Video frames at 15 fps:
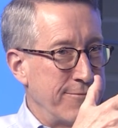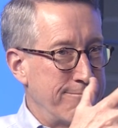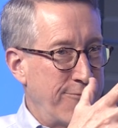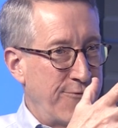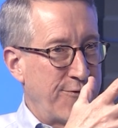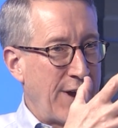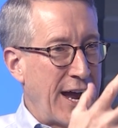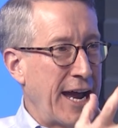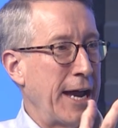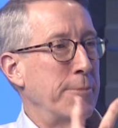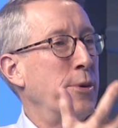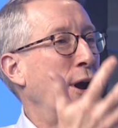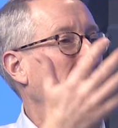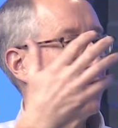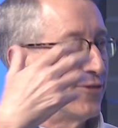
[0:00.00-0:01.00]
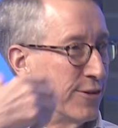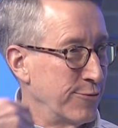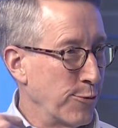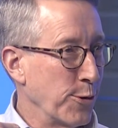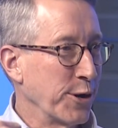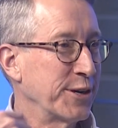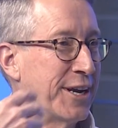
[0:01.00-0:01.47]
vibe off of
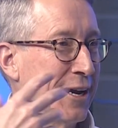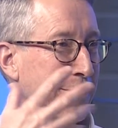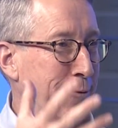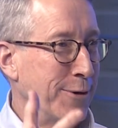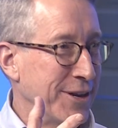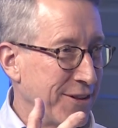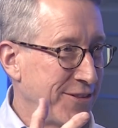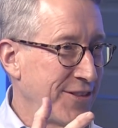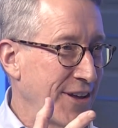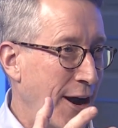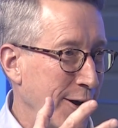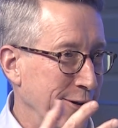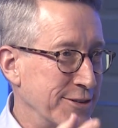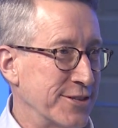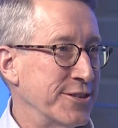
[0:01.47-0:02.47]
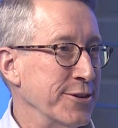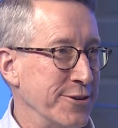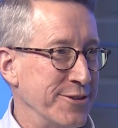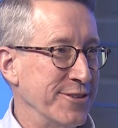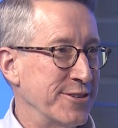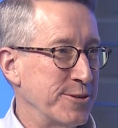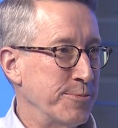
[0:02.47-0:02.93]
working with our
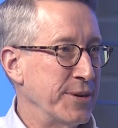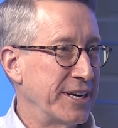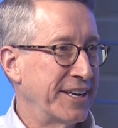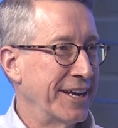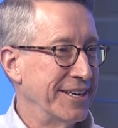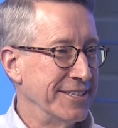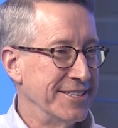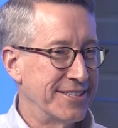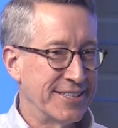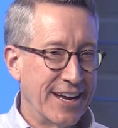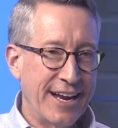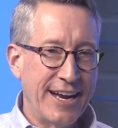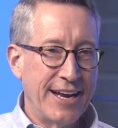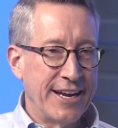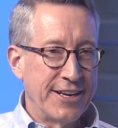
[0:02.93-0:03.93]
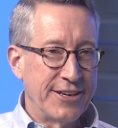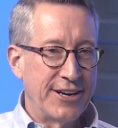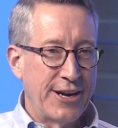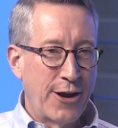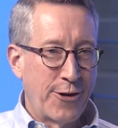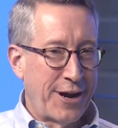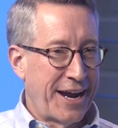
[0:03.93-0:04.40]
students because,
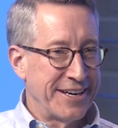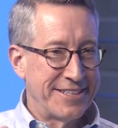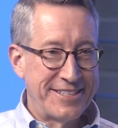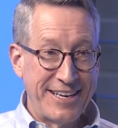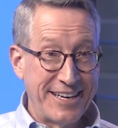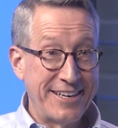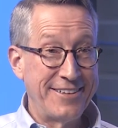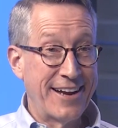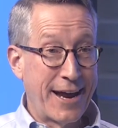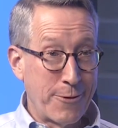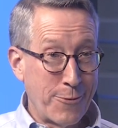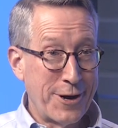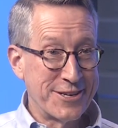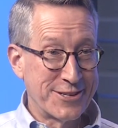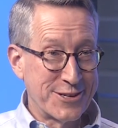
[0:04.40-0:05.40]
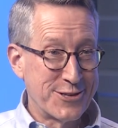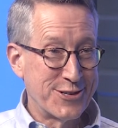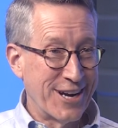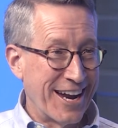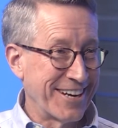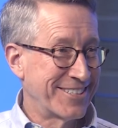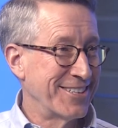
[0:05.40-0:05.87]
I was a
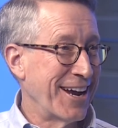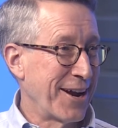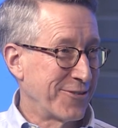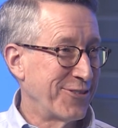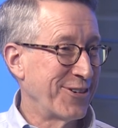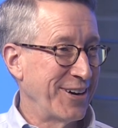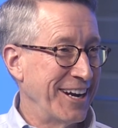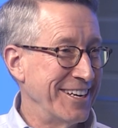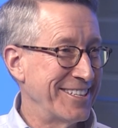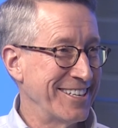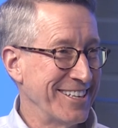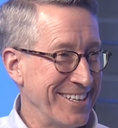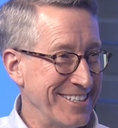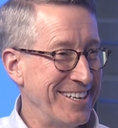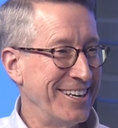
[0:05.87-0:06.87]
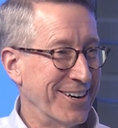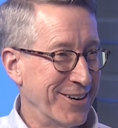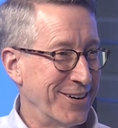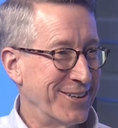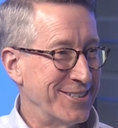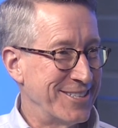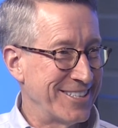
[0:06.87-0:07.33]
shock jock for 18
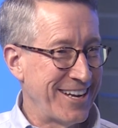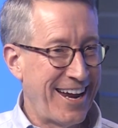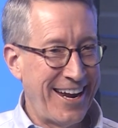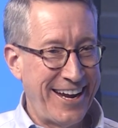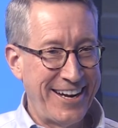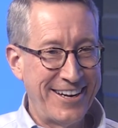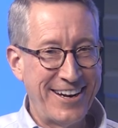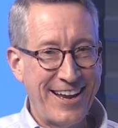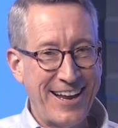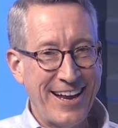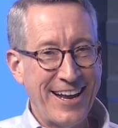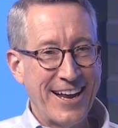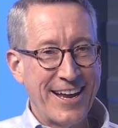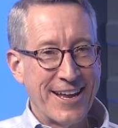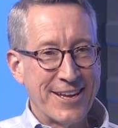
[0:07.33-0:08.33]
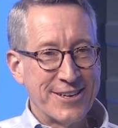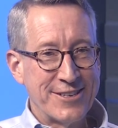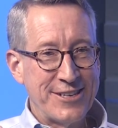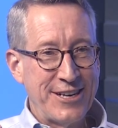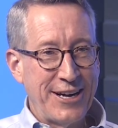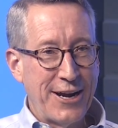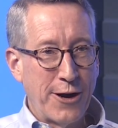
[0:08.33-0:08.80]
years, and
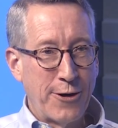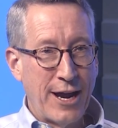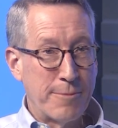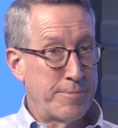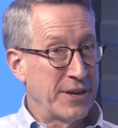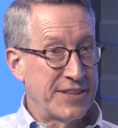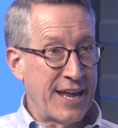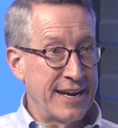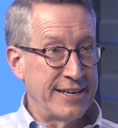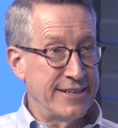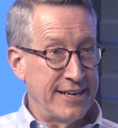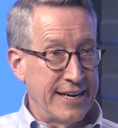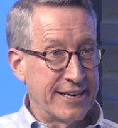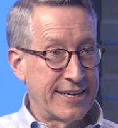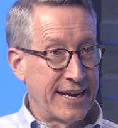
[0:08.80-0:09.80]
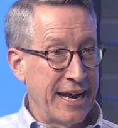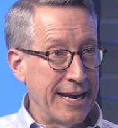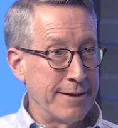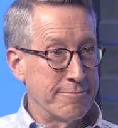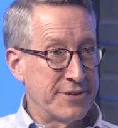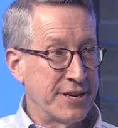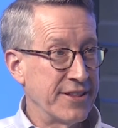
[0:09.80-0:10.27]
but then it
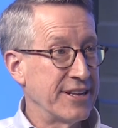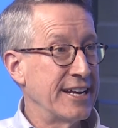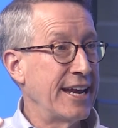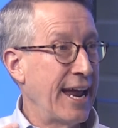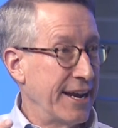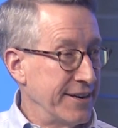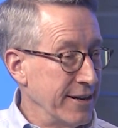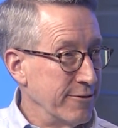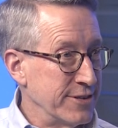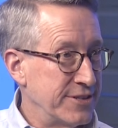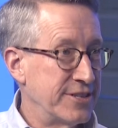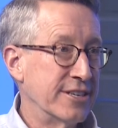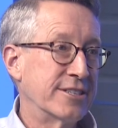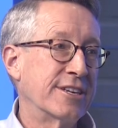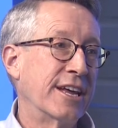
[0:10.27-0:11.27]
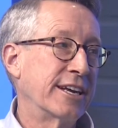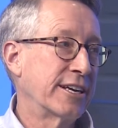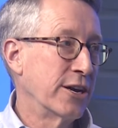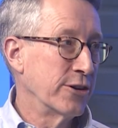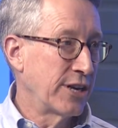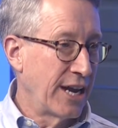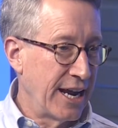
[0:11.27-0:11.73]
came to the end. It was just like,
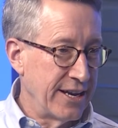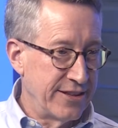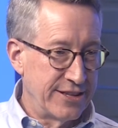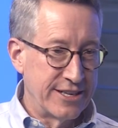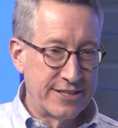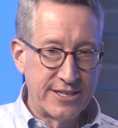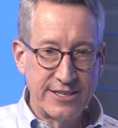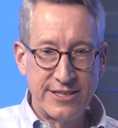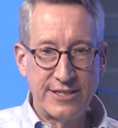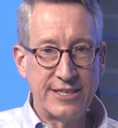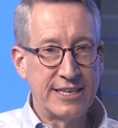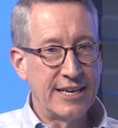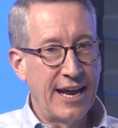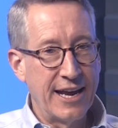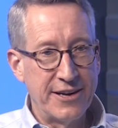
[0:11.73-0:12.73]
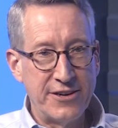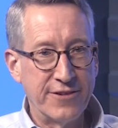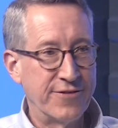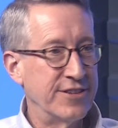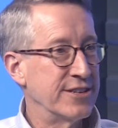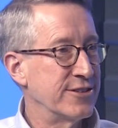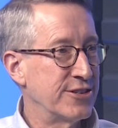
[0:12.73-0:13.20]
okay, this is the end
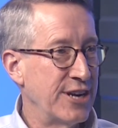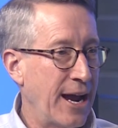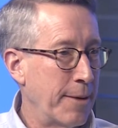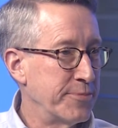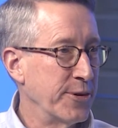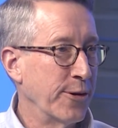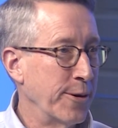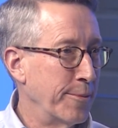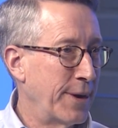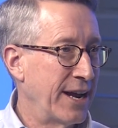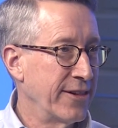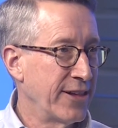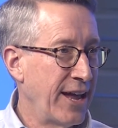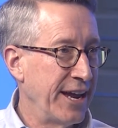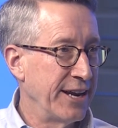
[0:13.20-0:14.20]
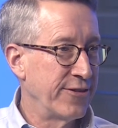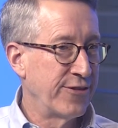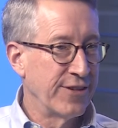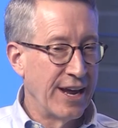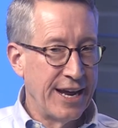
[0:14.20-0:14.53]
of this chapter in my life.